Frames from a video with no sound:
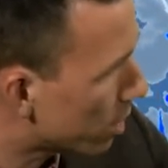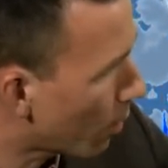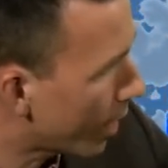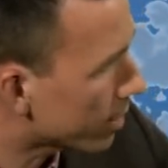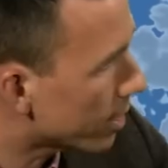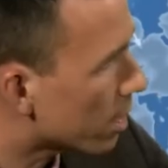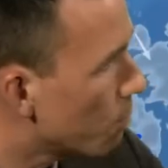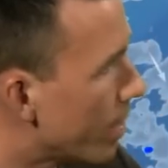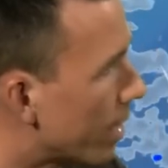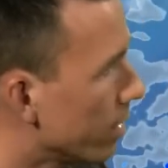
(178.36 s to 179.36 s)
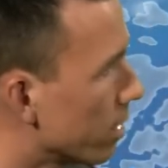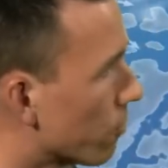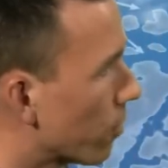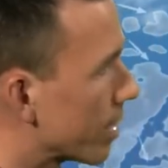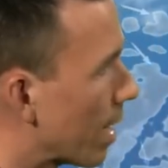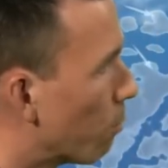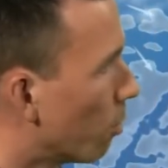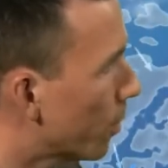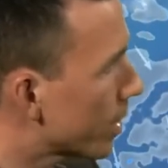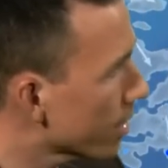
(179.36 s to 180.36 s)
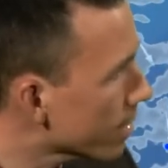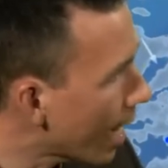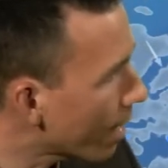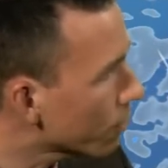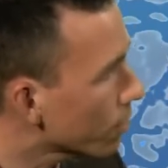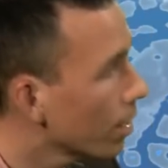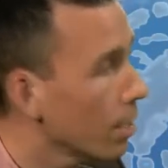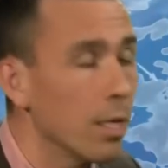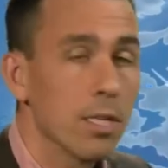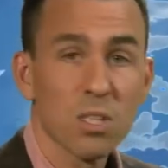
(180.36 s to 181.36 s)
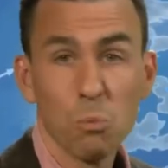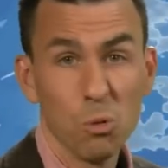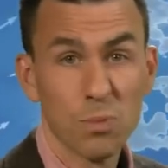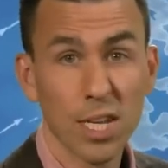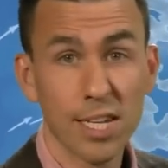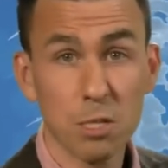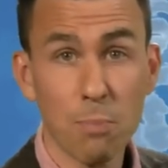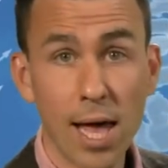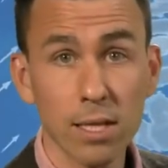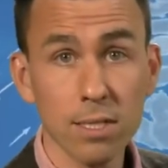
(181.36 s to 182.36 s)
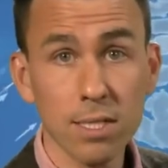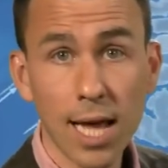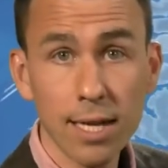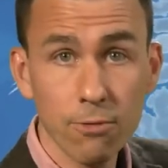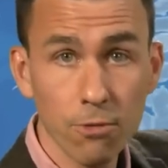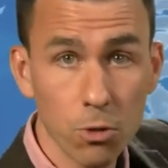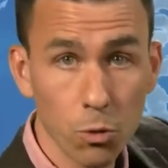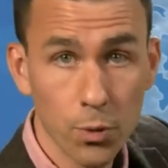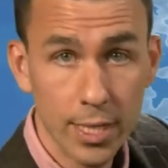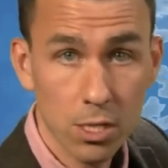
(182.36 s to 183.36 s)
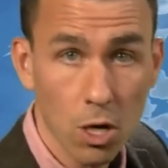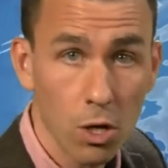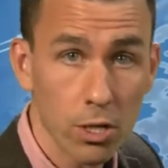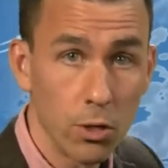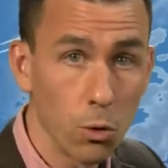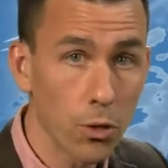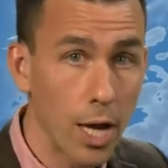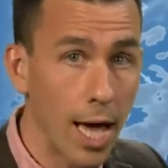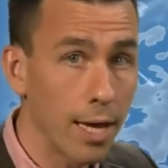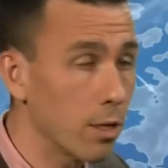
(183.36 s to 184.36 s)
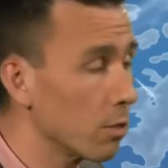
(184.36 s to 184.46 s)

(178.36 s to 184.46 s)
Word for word: East Wales into the Midlands, for example. But to the south, some warm sunny spells. And for northwest Scotland, Northern Ireland